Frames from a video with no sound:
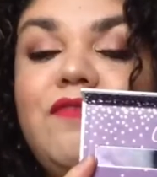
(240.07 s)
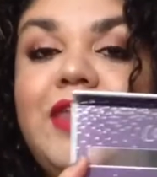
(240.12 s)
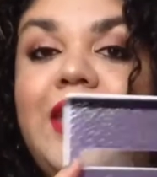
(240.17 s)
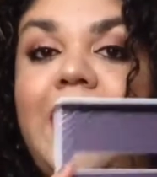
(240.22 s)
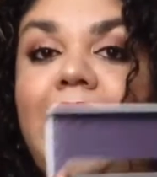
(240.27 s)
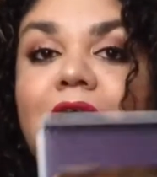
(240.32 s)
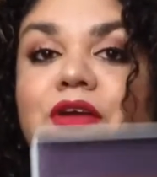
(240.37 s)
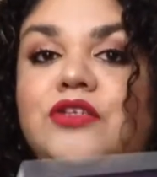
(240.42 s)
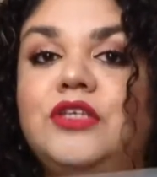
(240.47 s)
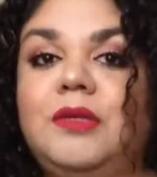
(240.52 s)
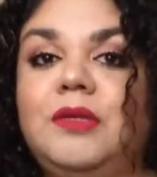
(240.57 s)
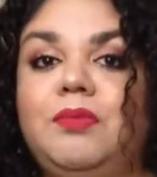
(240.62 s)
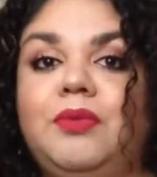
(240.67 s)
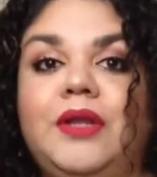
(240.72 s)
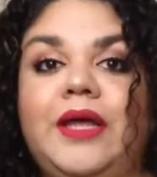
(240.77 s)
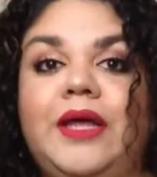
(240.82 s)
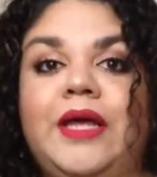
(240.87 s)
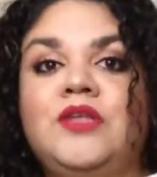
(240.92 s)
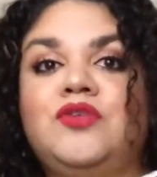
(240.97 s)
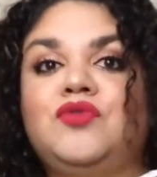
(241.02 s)
They actually
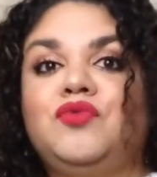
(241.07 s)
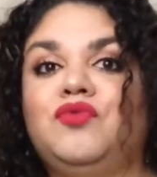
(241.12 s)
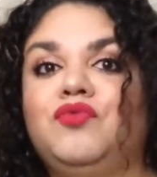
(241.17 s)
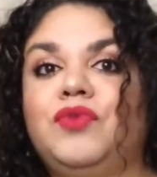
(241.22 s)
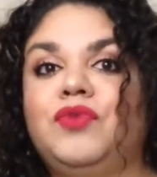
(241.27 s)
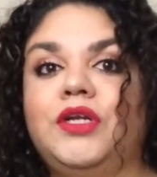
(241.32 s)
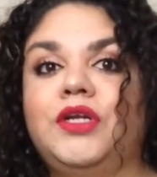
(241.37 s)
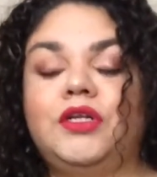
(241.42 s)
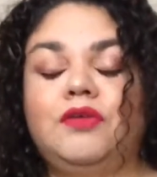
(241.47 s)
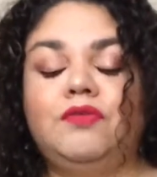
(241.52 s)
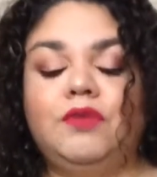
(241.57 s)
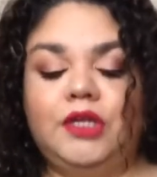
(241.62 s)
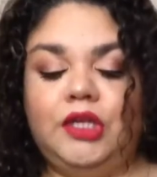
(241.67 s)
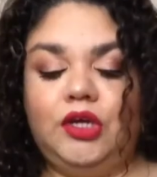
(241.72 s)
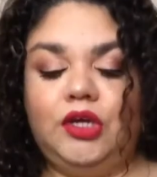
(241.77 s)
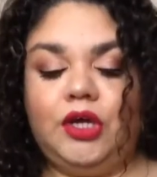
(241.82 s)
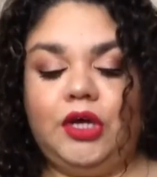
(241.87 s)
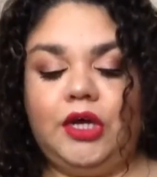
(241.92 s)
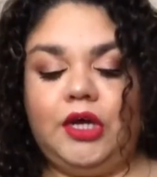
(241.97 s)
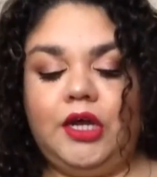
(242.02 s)
blend really,
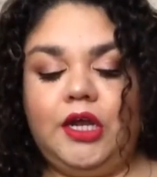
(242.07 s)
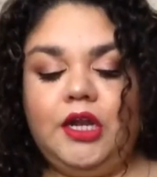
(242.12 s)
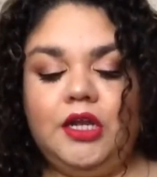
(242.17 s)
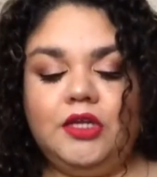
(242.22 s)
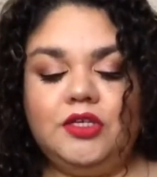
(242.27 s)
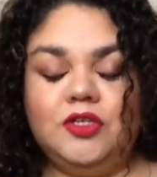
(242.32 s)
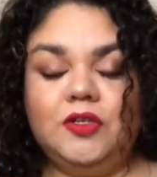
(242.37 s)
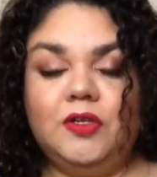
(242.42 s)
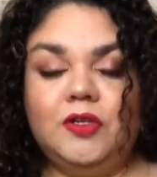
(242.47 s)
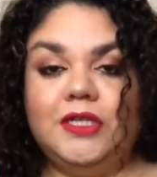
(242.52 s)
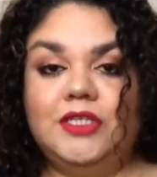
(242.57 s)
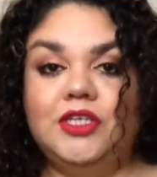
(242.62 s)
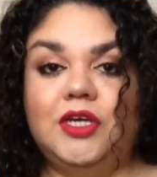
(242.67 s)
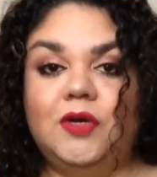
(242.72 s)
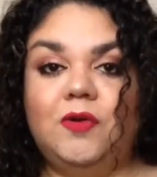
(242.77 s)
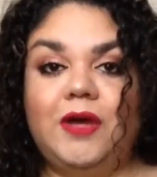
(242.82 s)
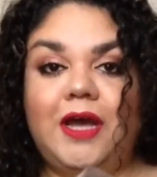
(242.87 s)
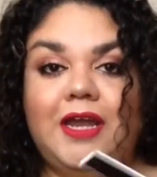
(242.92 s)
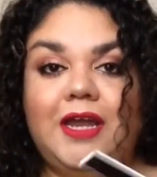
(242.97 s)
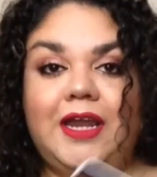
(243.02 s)
really good. So let's
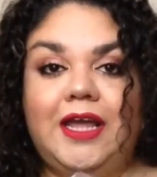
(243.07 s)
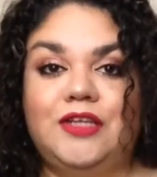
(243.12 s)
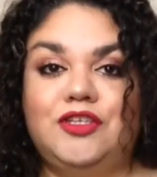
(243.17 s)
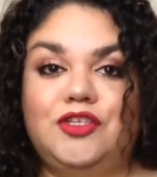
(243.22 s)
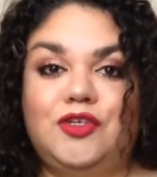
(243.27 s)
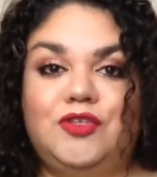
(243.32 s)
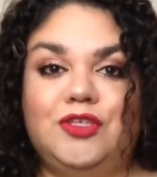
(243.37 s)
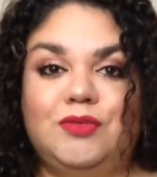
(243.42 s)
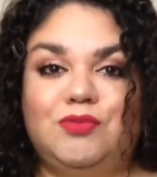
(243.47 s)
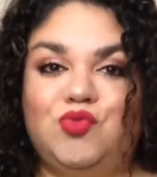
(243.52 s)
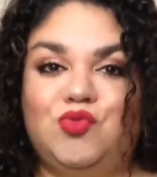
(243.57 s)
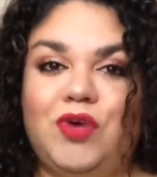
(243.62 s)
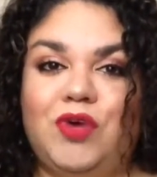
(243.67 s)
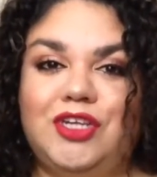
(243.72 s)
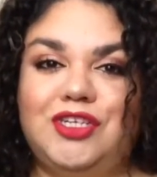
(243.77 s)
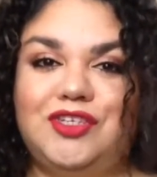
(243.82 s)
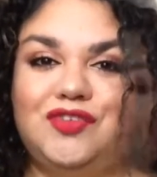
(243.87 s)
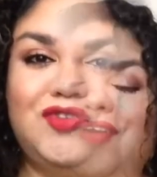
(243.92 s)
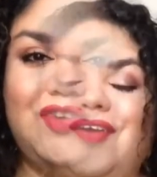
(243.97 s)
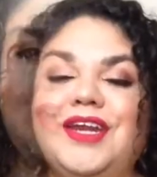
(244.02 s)
go ahead and do some
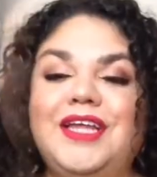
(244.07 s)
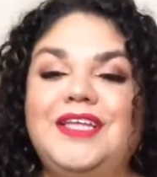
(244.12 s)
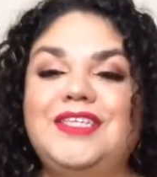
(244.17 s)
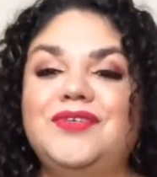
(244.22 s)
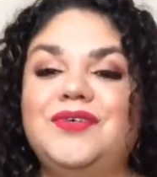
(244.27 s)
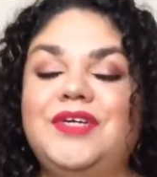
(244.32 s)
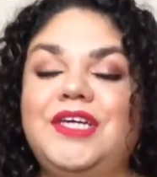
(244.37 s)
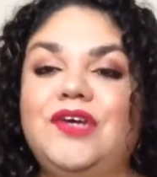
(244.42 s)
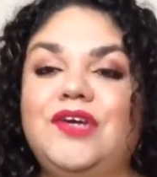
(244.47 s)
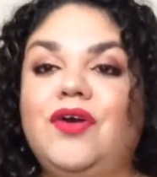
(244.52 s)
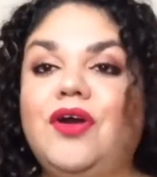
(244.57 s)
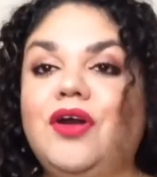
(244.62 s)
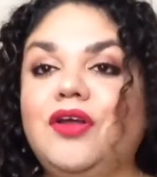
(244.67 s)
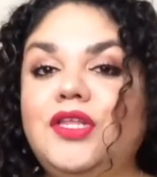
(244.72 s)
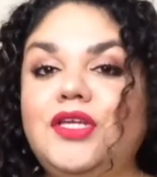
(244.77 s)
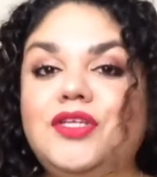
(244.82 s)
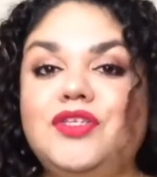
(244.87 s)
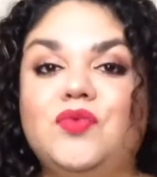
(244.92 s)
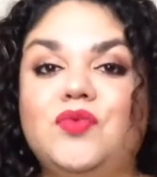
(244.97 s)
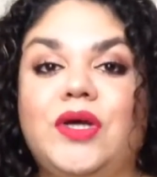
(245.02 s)
swatches. Alrighty, so here are
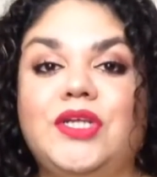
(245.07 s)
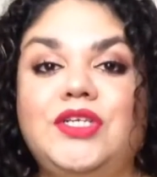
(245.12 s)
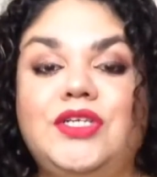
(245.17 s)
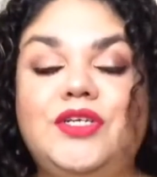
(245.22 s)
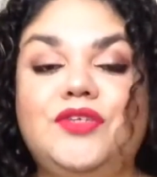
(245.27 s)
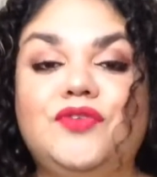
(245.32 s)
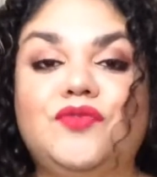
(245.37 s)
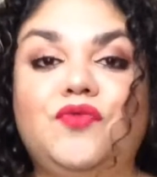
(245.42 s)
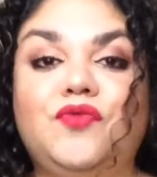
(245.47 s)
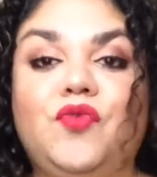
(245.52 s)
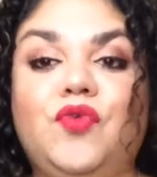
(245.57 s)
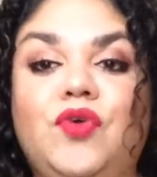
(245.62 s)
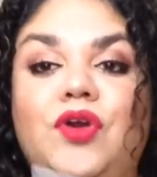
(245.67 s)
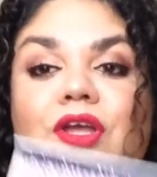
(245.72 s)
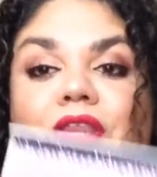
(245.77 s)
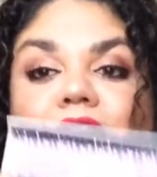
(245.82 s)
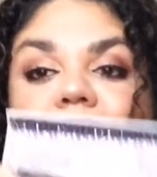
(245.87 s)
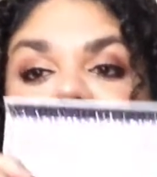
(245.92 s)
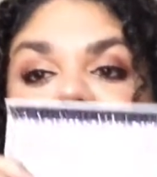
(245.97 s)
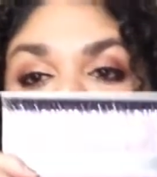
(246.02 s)
the swatches
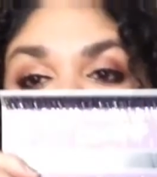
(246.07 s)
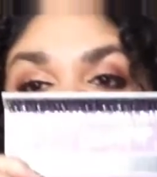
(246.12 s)
for the